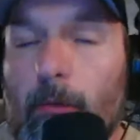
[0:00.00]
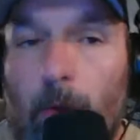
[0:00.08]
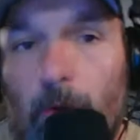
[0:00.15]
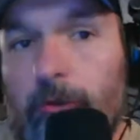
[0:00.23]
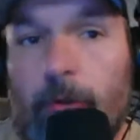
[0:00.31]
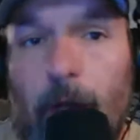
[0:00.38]

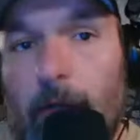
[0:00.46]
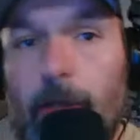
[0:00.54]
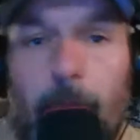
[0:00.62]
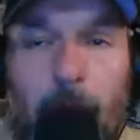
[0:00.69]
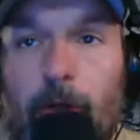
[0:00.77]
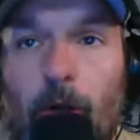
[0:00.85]
rolls around
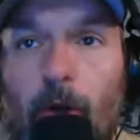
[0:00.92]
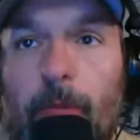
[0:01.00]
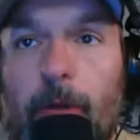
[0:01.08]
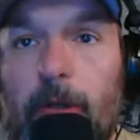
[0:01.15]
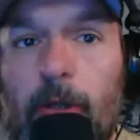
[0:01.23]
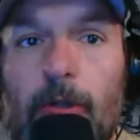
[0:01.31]
in my
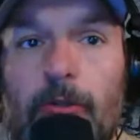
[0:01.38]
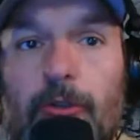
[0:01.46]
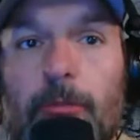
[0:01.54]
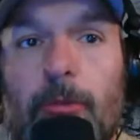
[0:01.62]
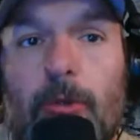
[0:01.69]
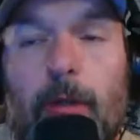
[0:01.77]
dome until it's
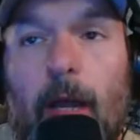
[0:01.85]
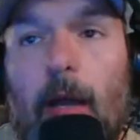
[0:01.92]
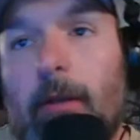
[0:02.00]
smoothed out,